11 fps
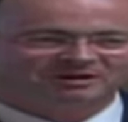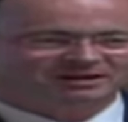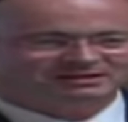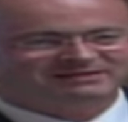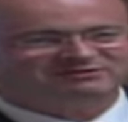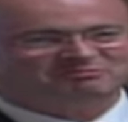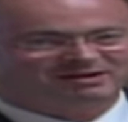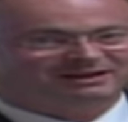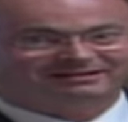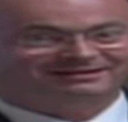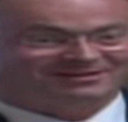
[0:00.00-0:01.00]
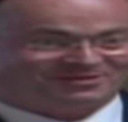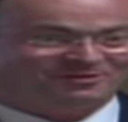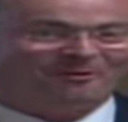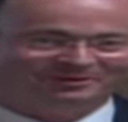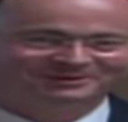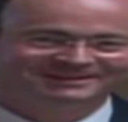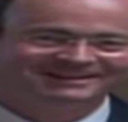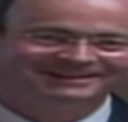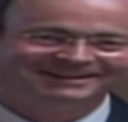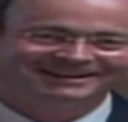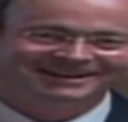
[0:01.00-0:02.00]
It's even bigger than I thought.
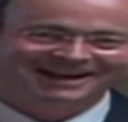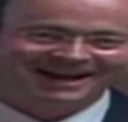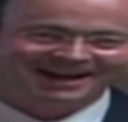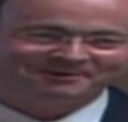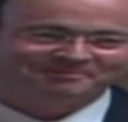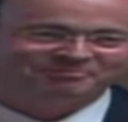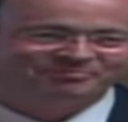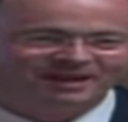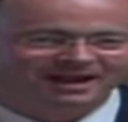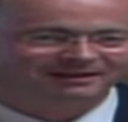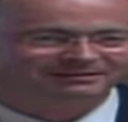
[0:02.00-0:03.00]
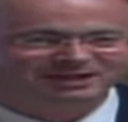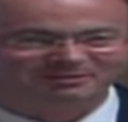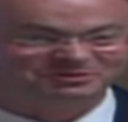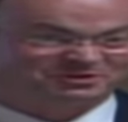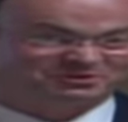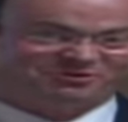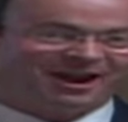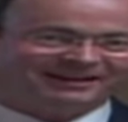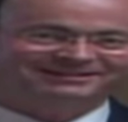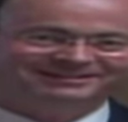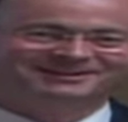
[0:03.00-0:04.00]
And you know, which is
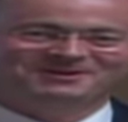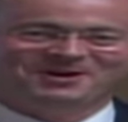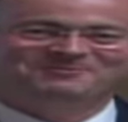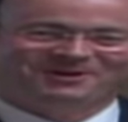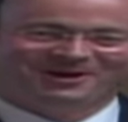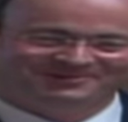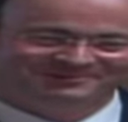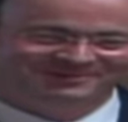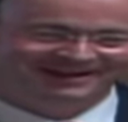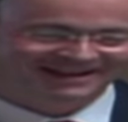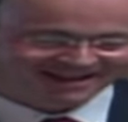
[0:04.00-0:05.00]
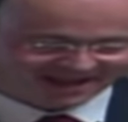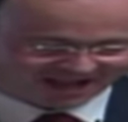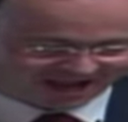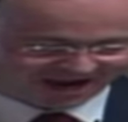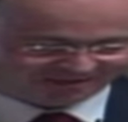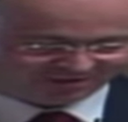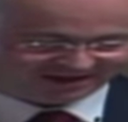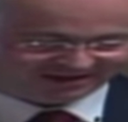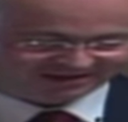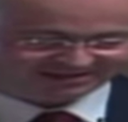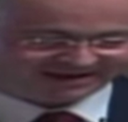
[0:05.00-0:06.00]
great. I'm really
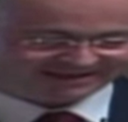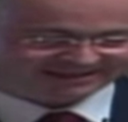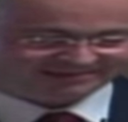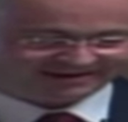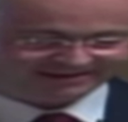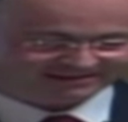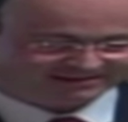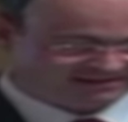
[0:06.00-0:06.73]
excited about it.